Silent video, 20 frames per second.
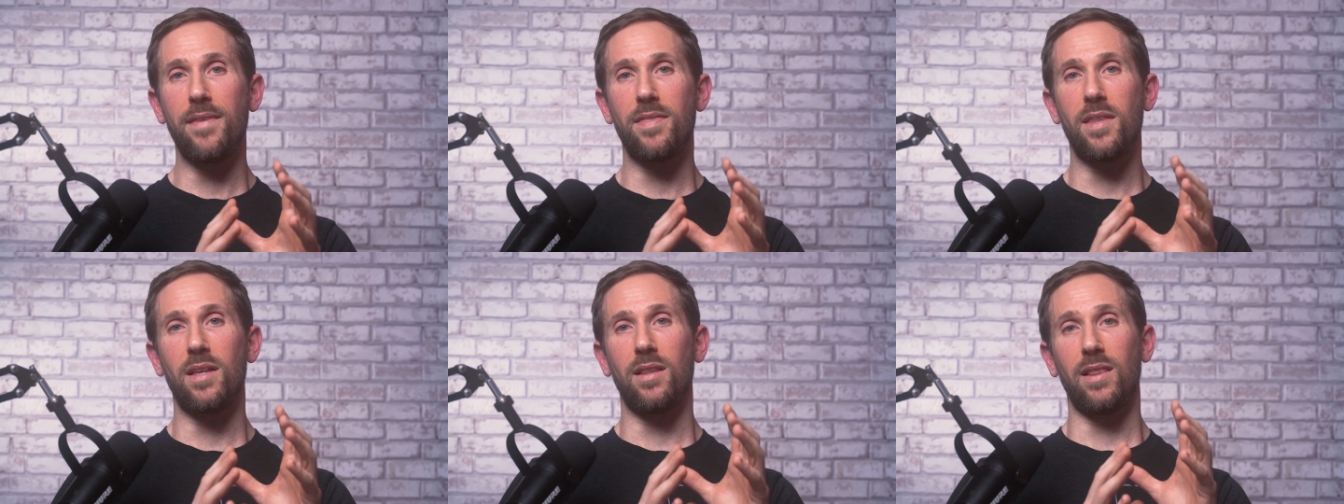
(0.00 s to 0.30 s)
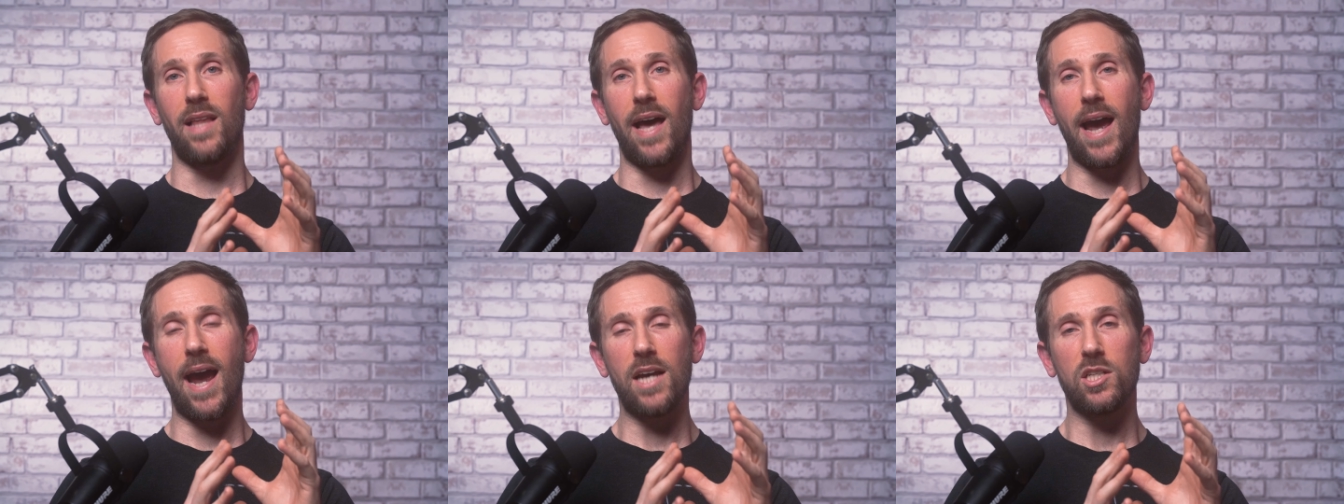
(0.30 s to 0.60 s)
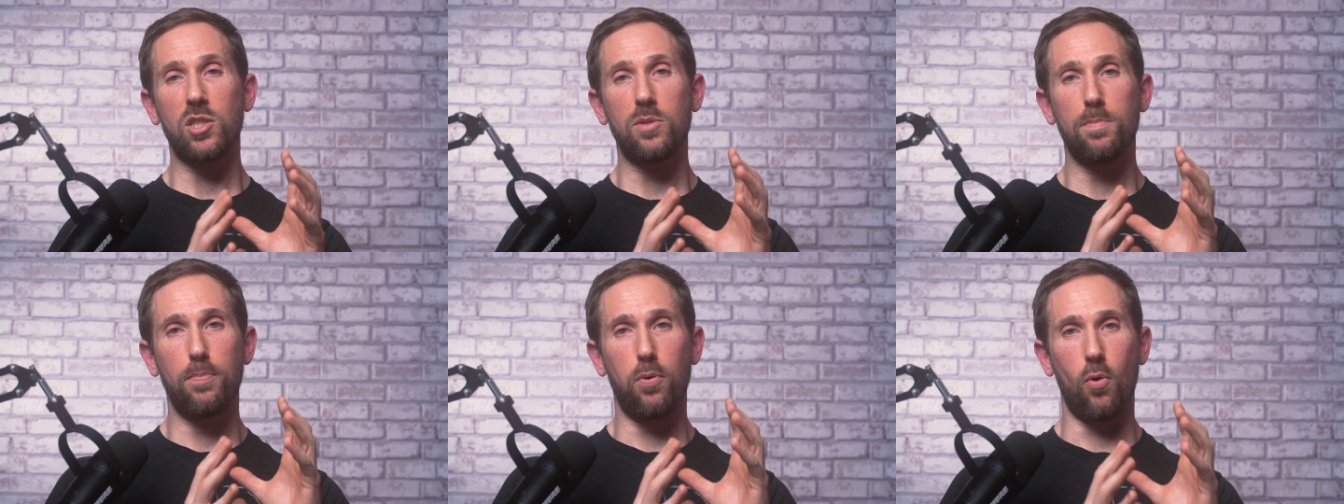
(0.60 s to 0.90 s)
the
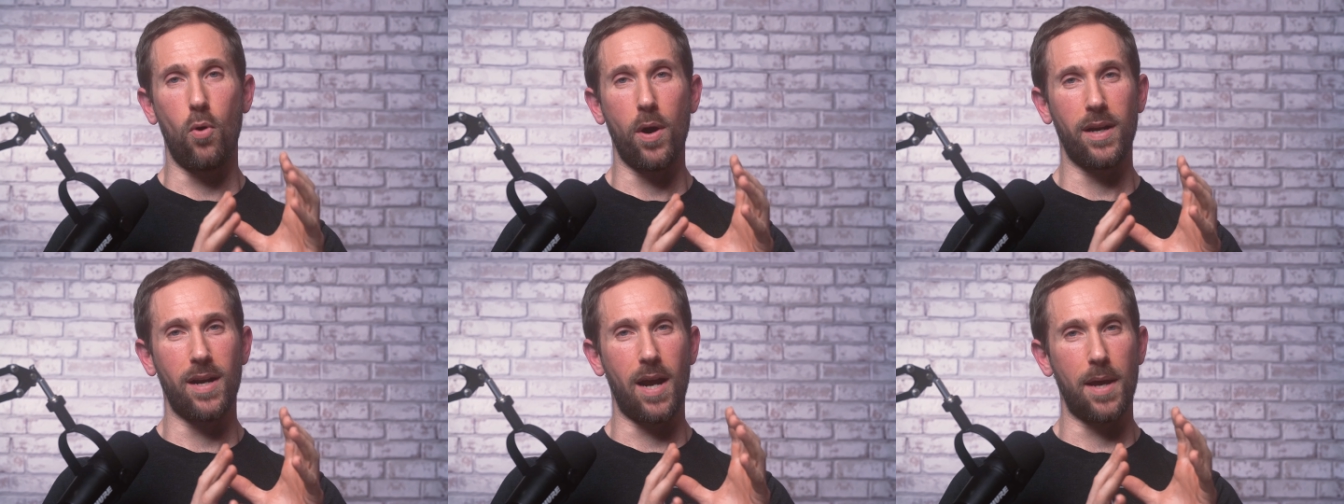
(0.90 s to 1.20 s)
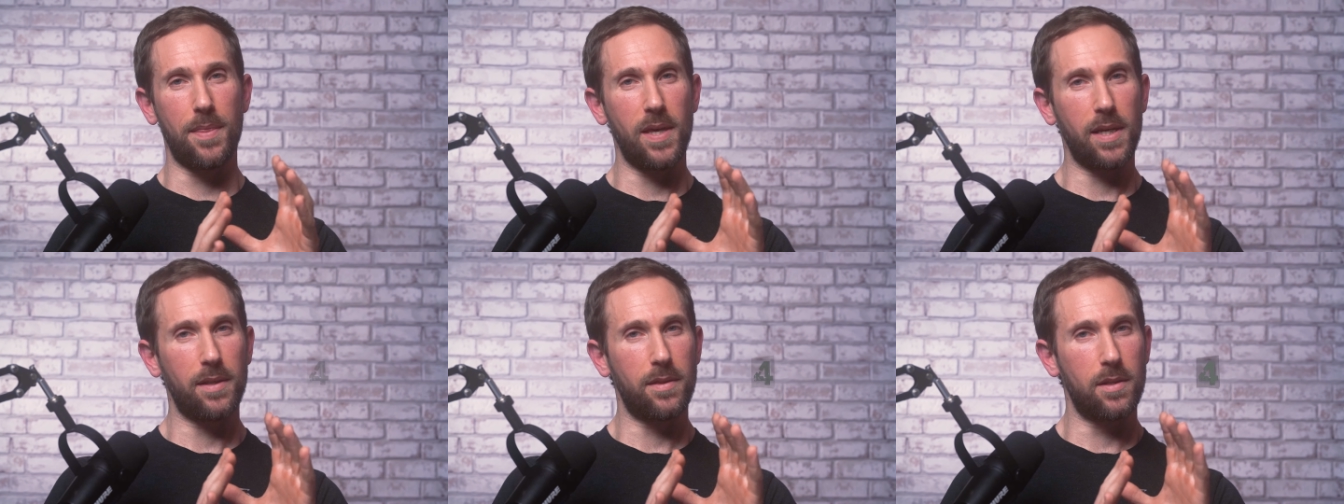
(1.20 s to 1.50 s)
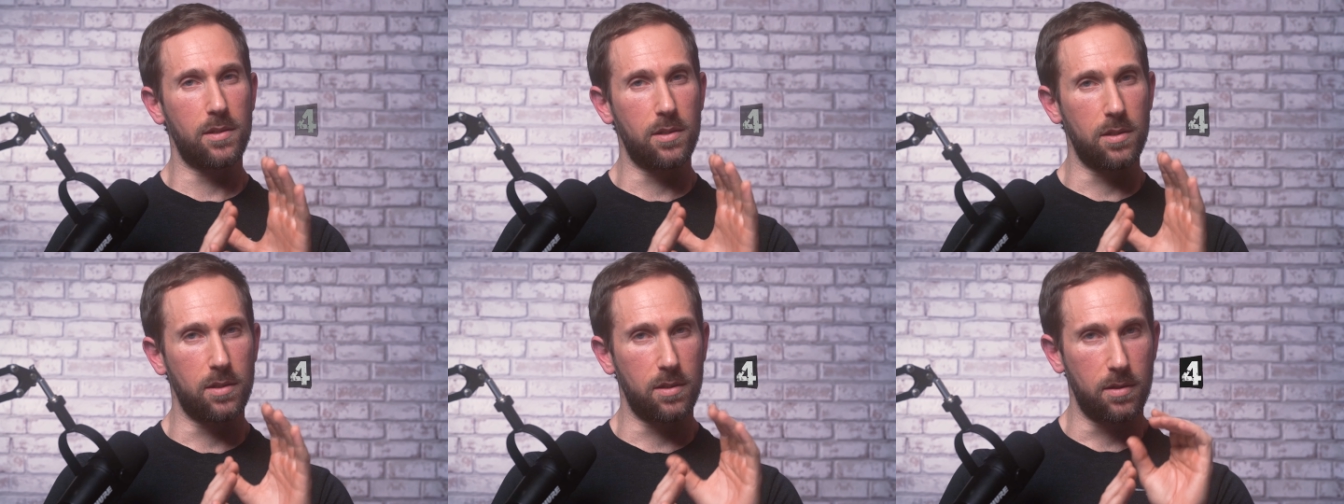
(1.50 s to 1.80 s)
last point, and I think
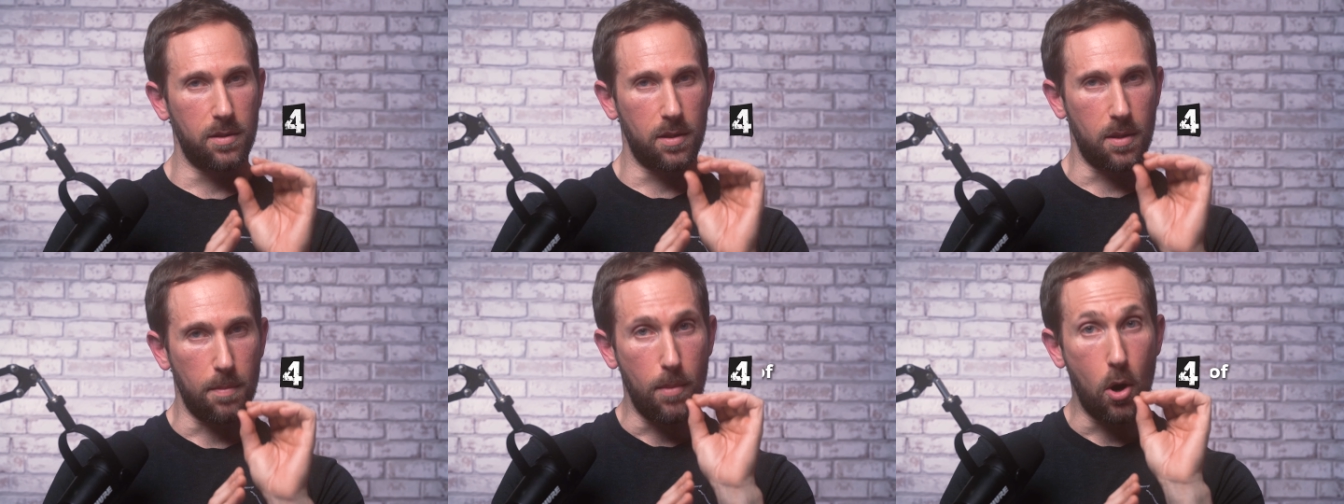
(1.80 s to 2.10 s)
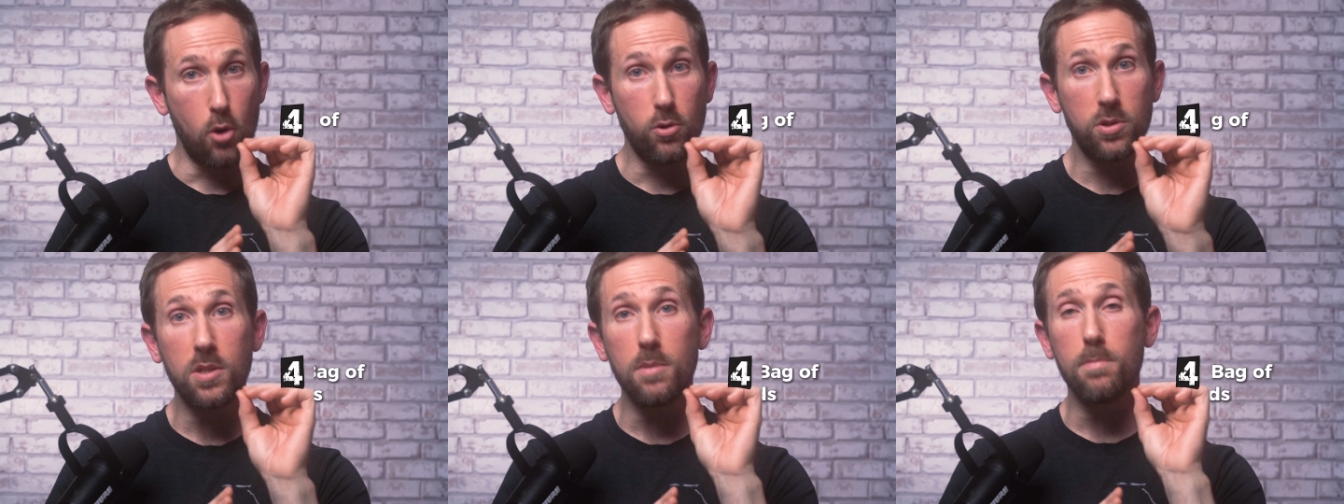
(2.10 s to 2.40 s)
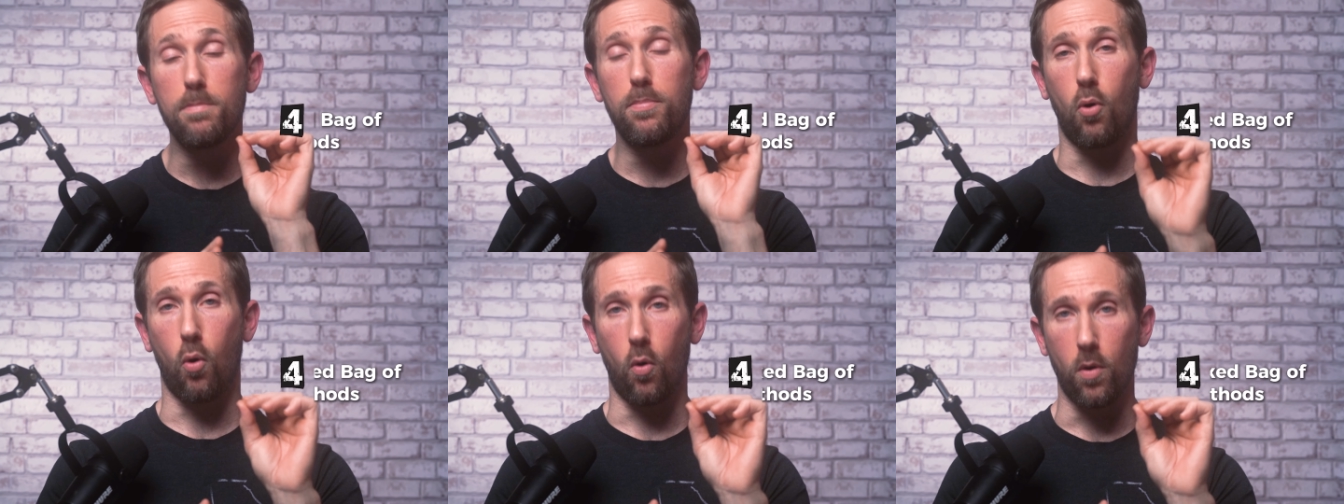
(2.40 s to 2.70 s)
this is the most
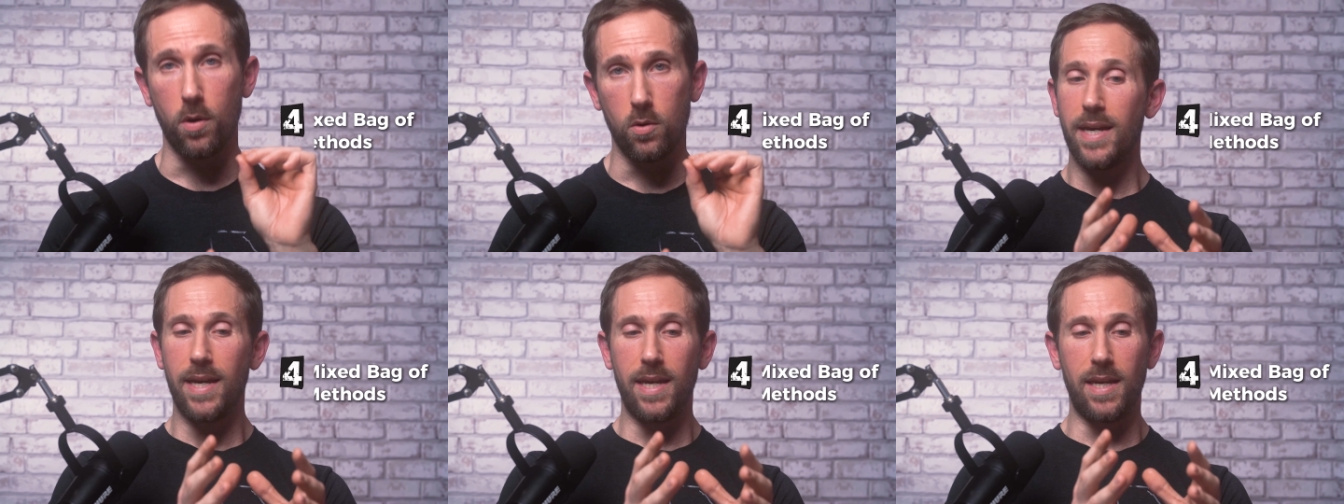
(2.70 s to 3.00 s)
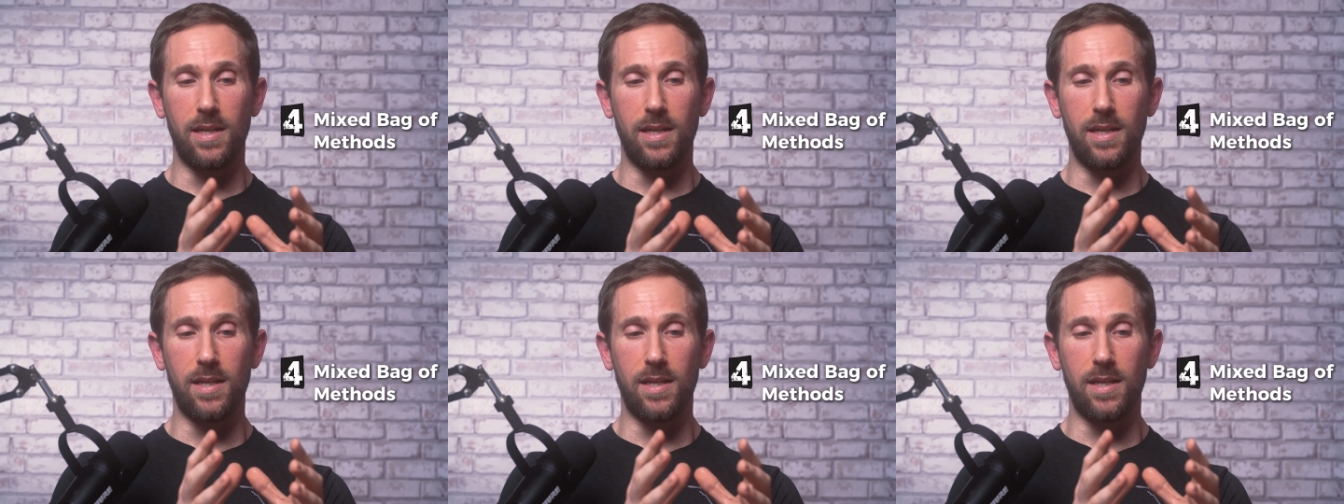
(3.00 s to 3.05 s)
important,